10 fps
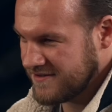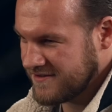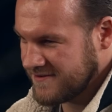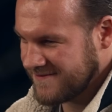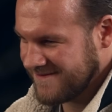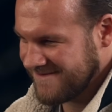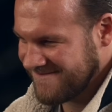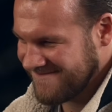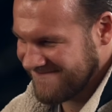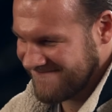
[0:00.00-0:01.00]
Larry Holmes, do you want to
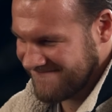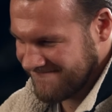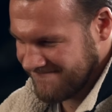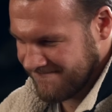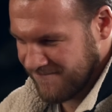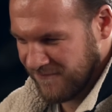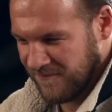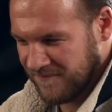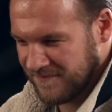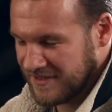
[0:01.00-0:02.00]
chuck that in there? Go on, we're
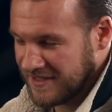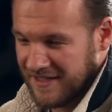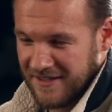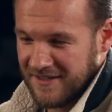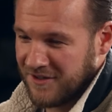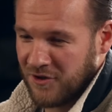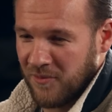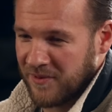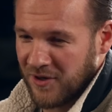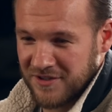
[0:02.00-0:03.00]
building some fight
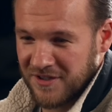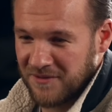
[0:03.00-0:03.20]
here, mate.